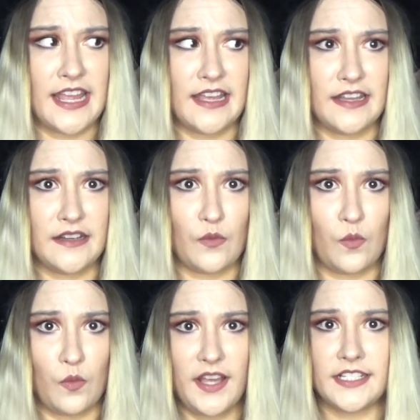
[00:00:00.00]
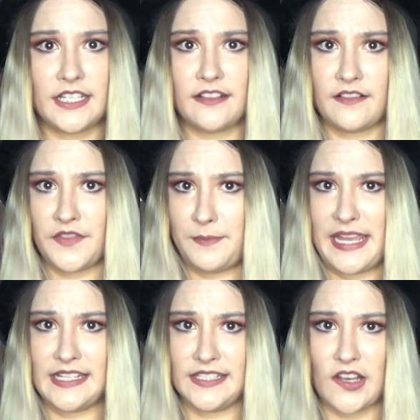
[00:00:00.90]
and what the
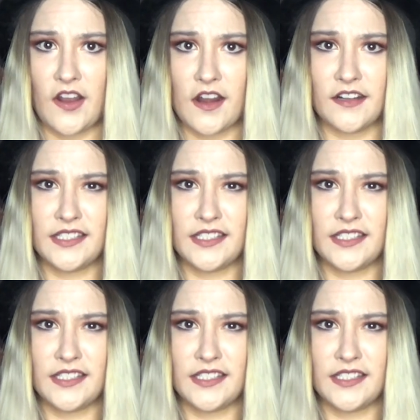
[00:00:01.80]
pants are,